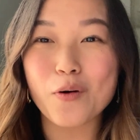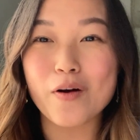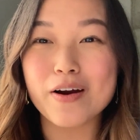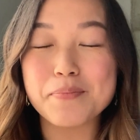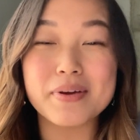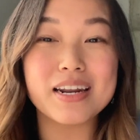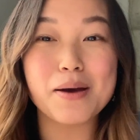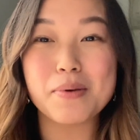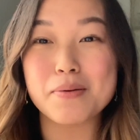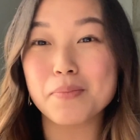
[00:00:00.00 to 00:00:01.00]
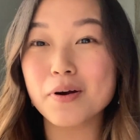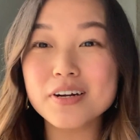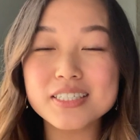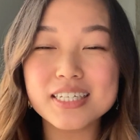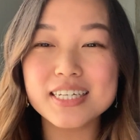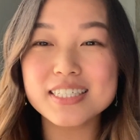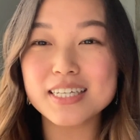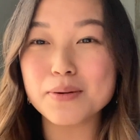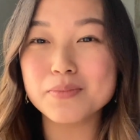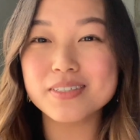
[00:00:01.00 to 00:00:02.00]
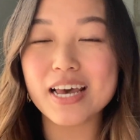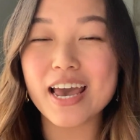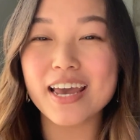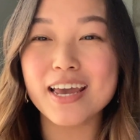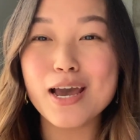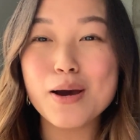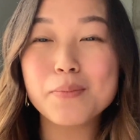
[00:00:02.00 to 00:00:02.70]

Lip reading: or meet up in person someday,